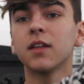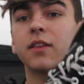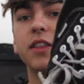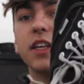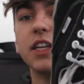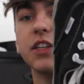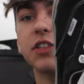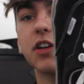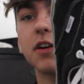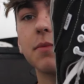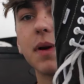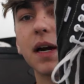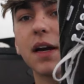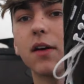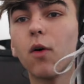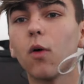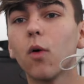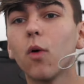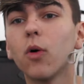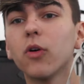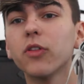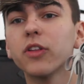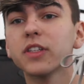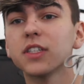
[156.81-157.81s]
These are my
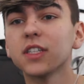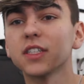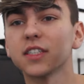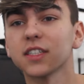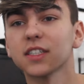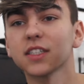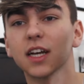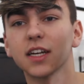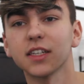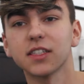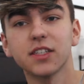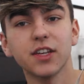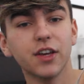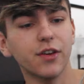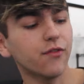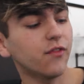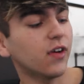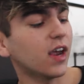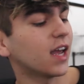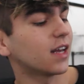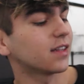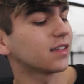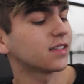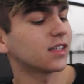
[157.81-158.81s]
old disgusting
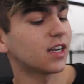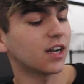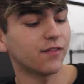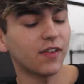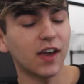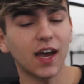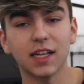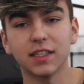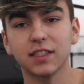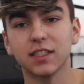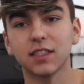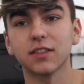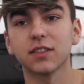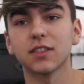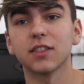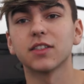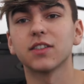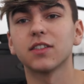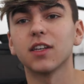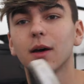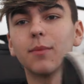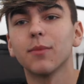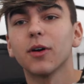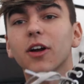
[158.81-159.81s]
Vans that I've had since the
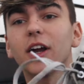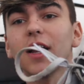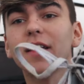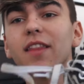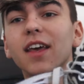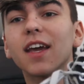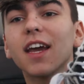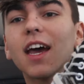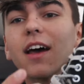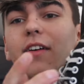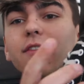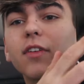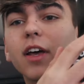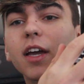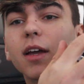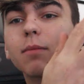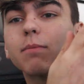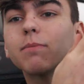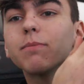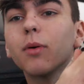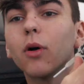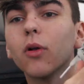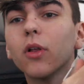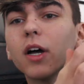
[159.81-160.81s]
summer, and they have
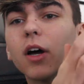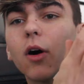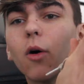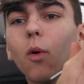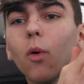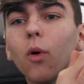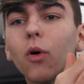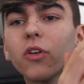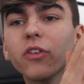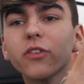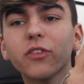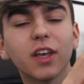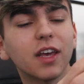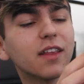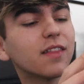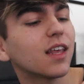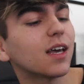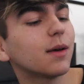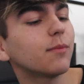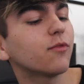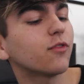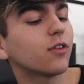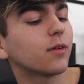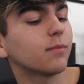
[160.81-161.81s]
like bullet holes in
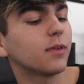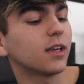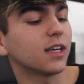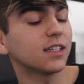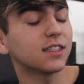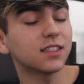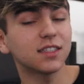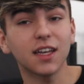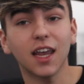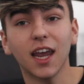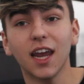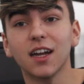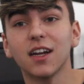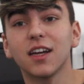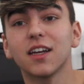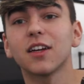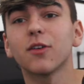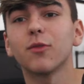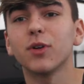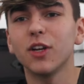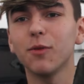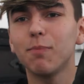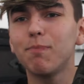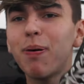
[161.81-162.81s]
them from like
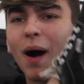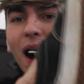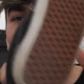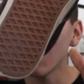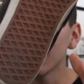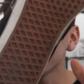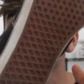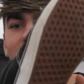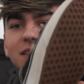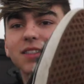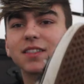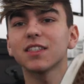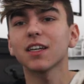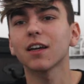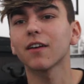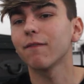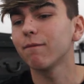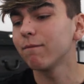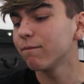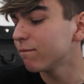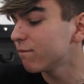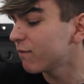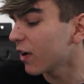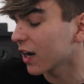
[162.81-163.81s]
skating when you pop a sick
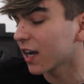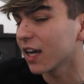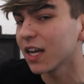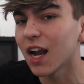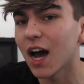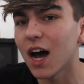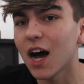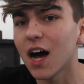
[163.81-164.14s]
fucking